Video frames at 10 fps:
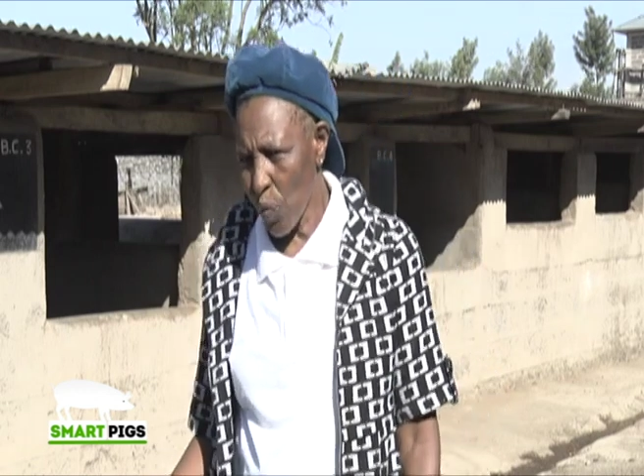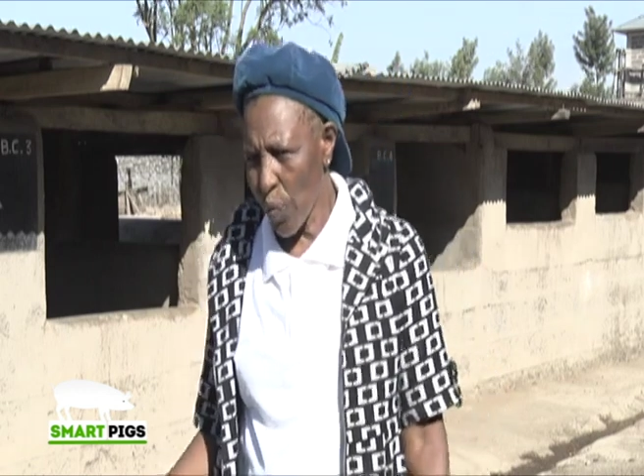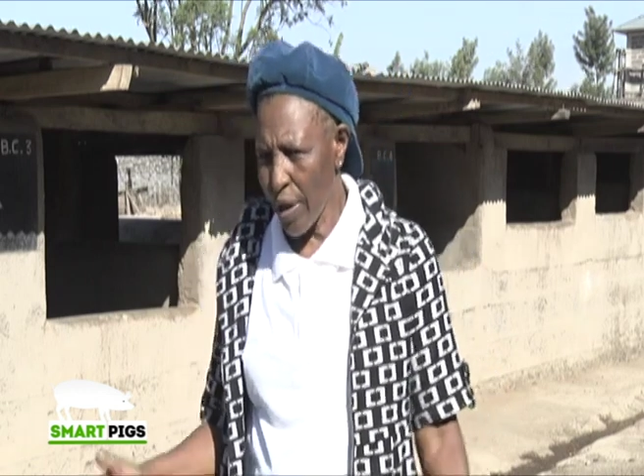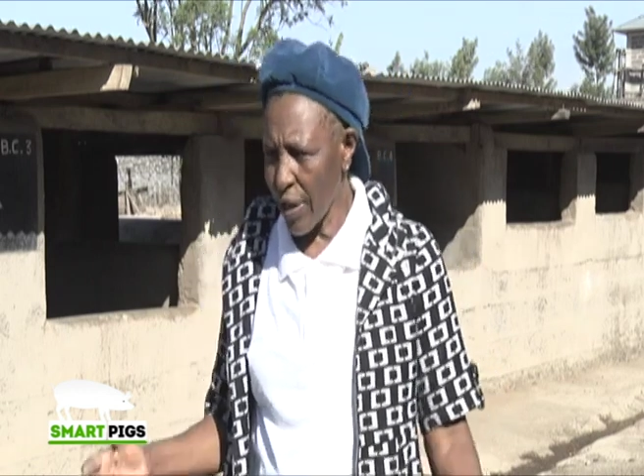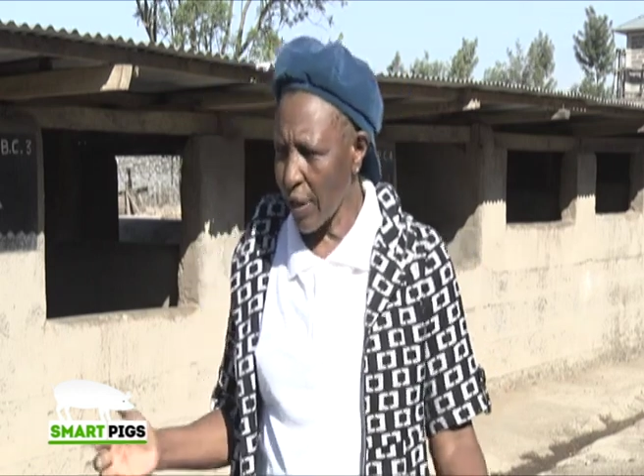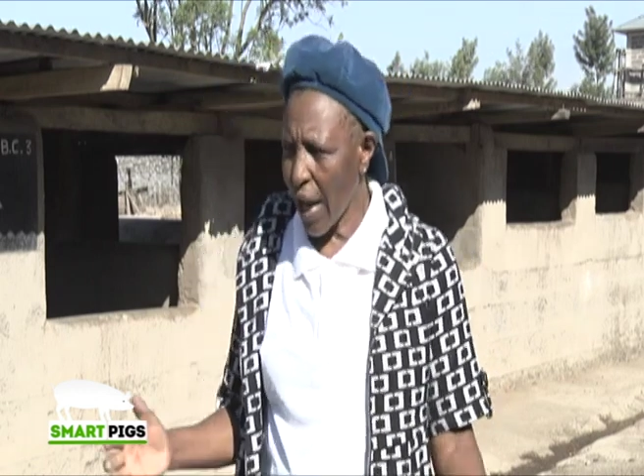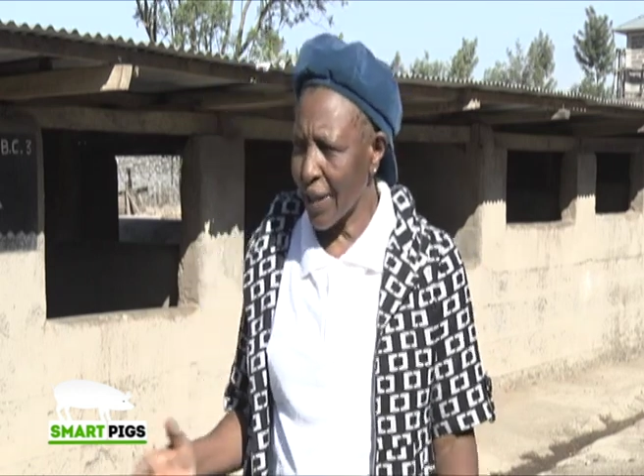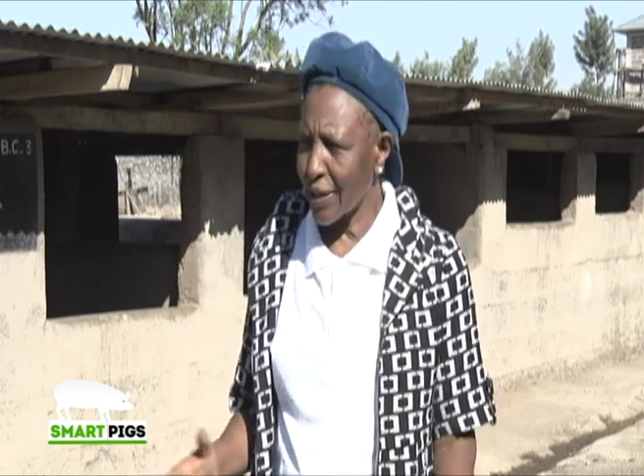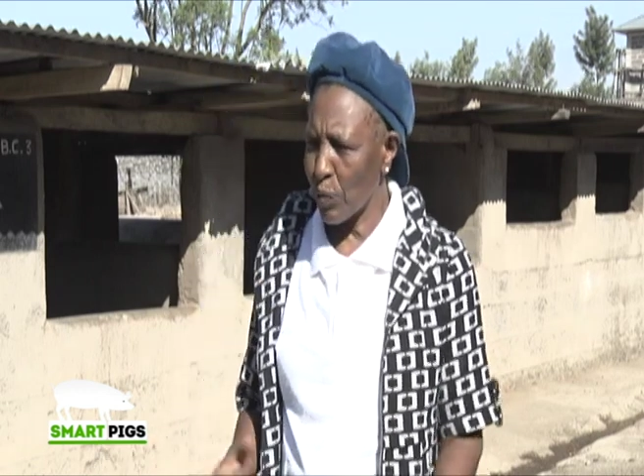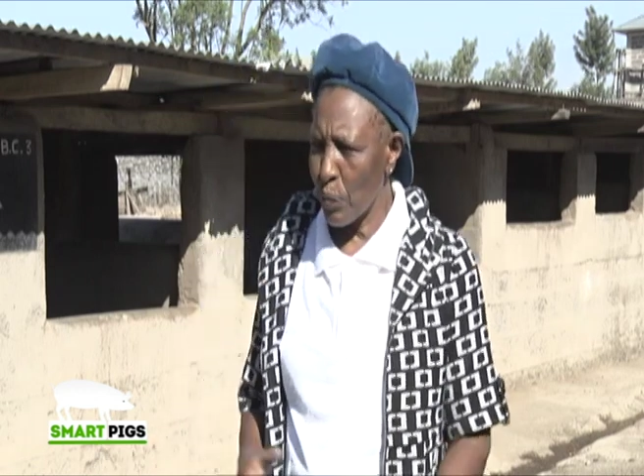we
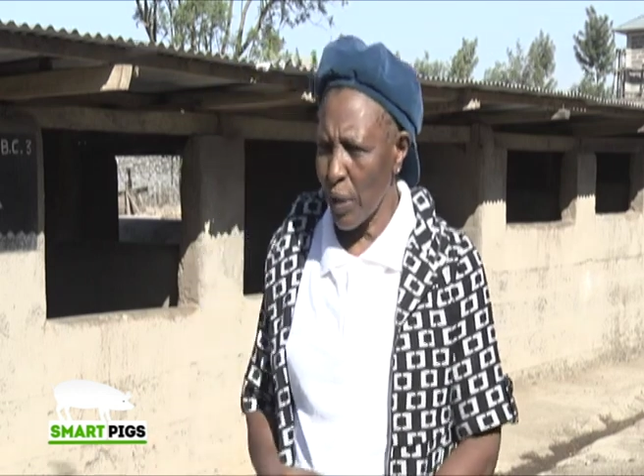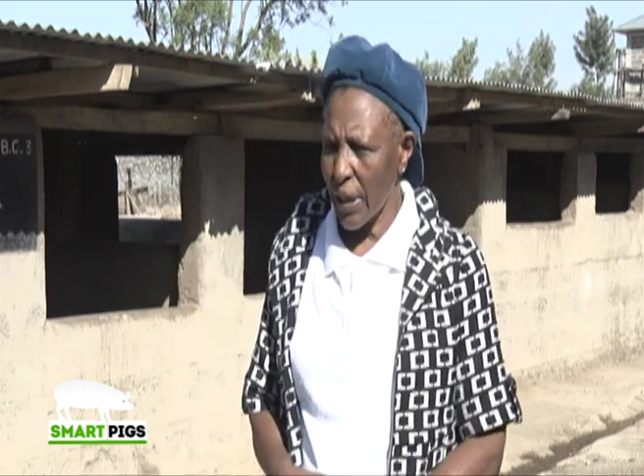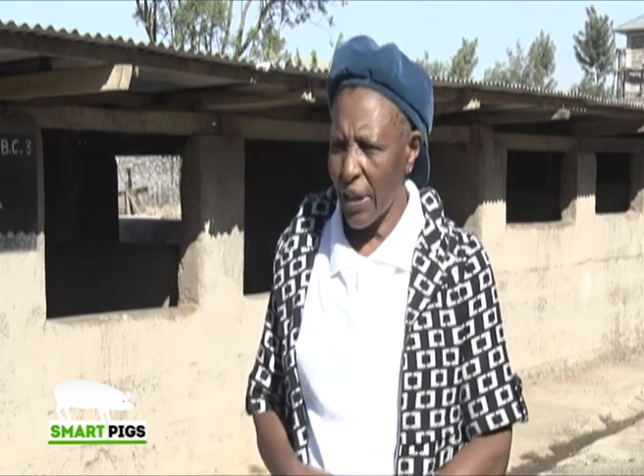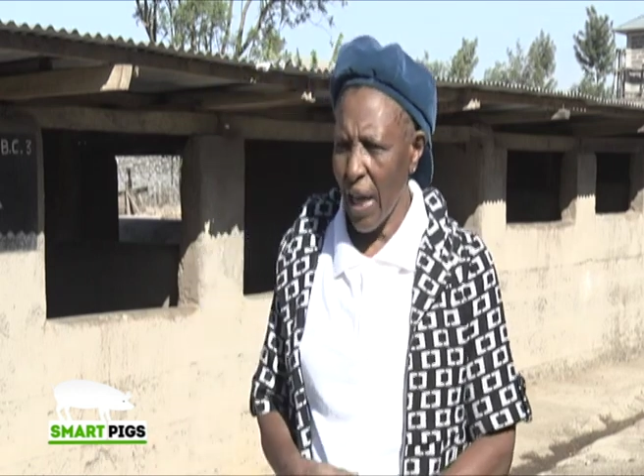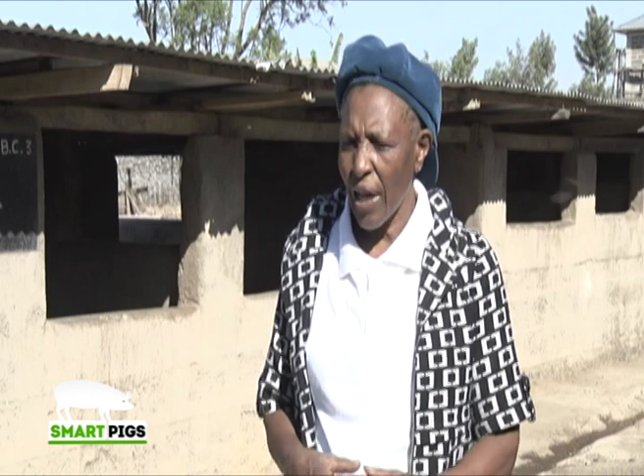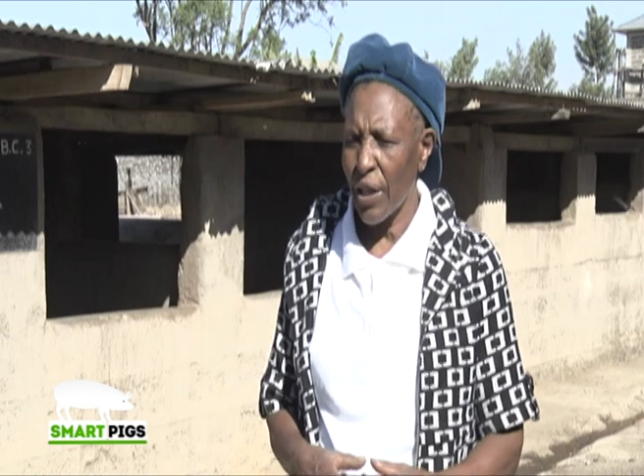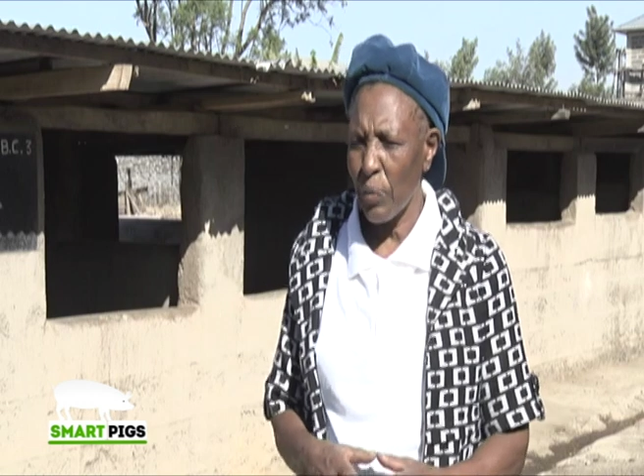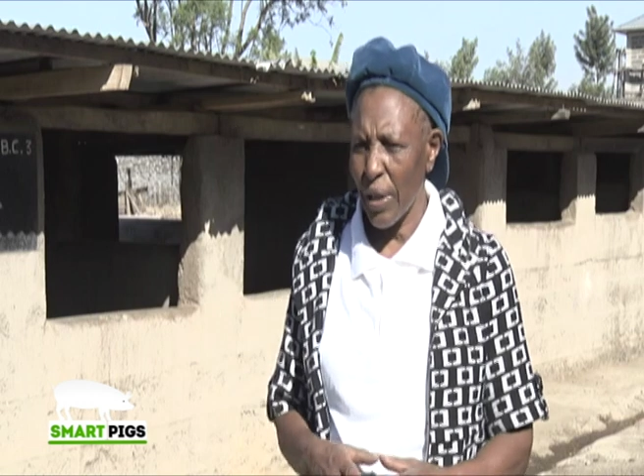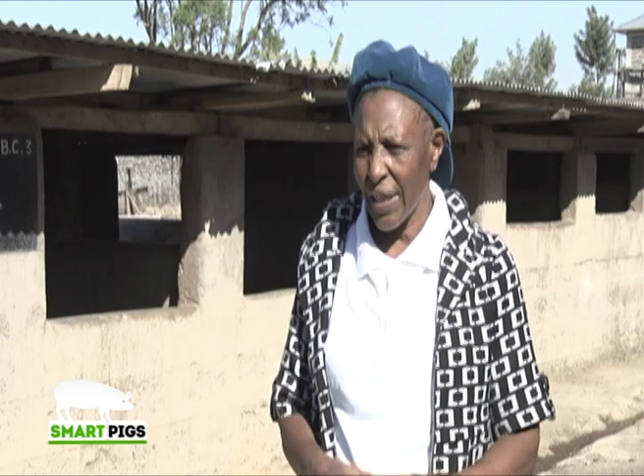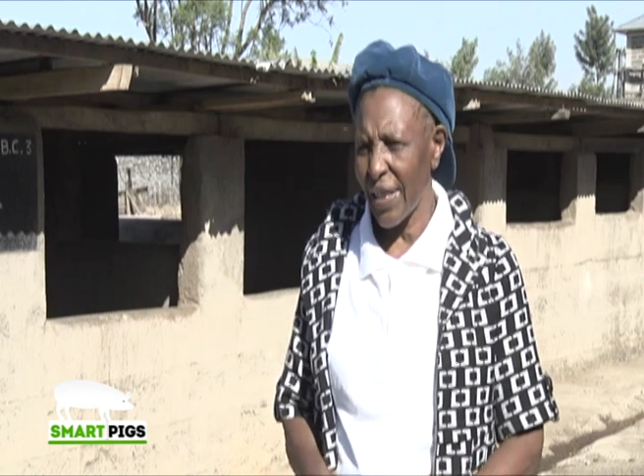had to meet and
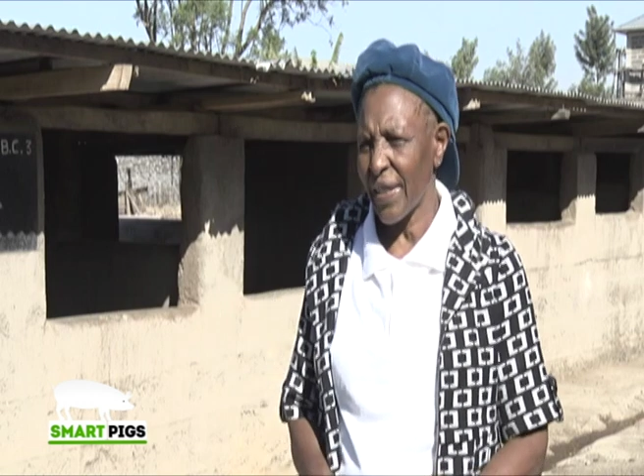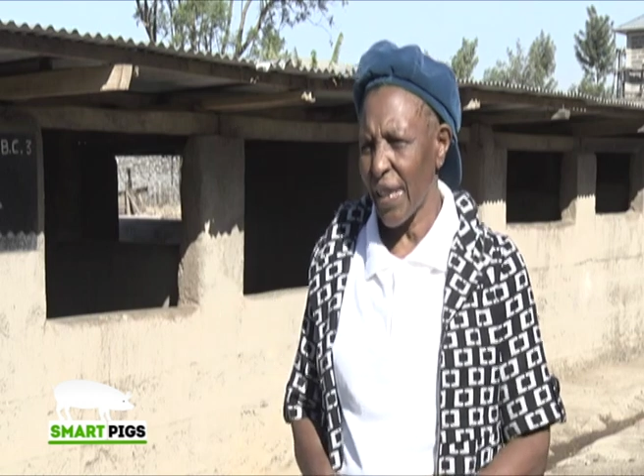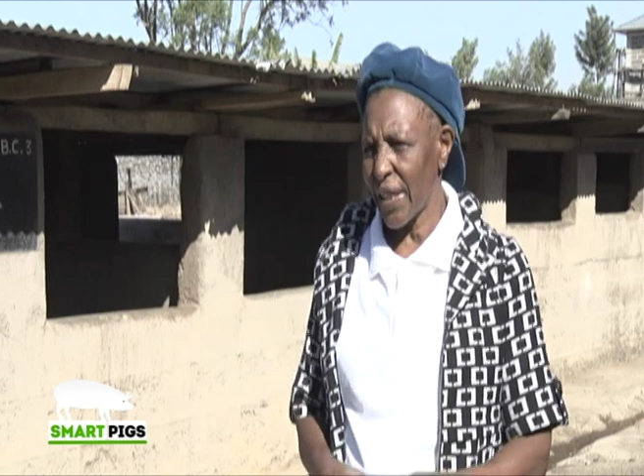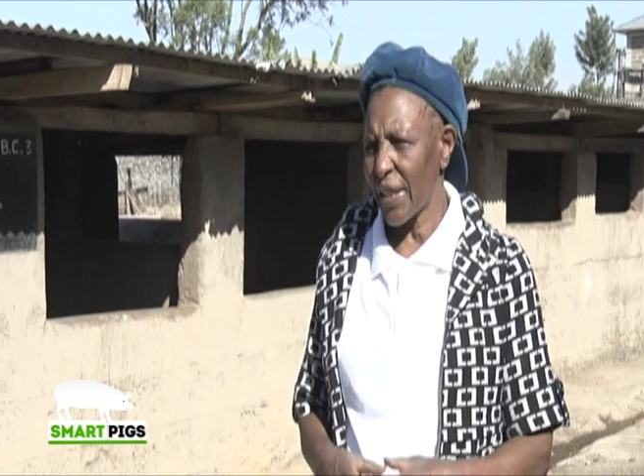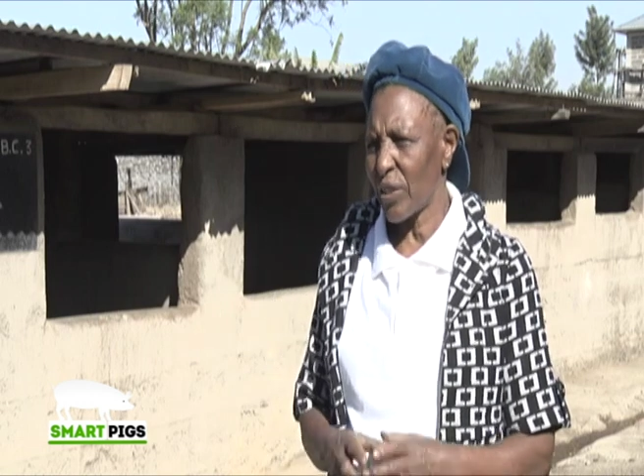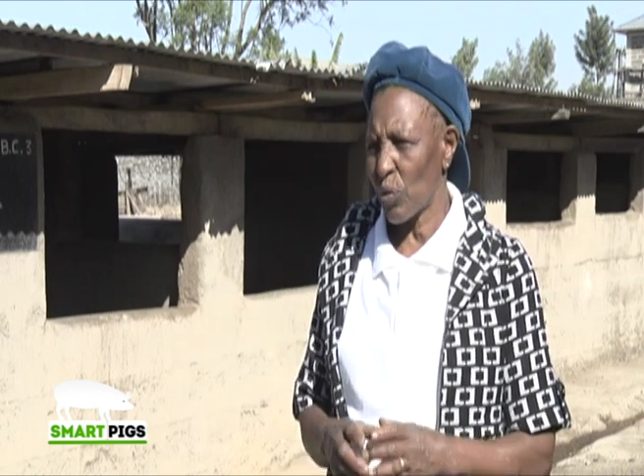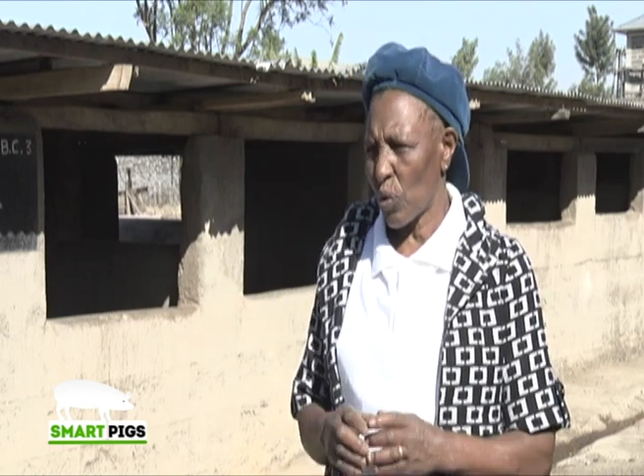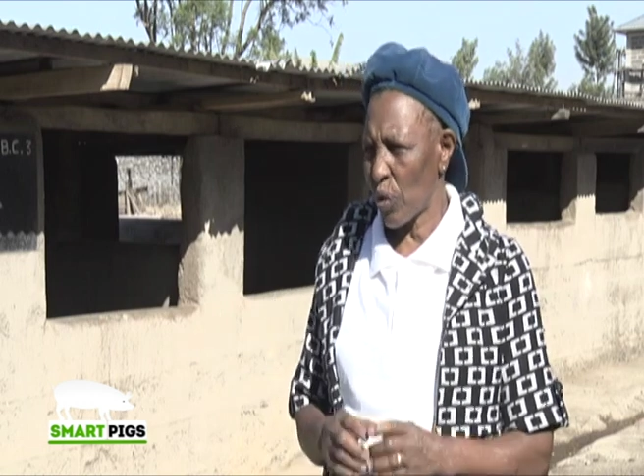we decided to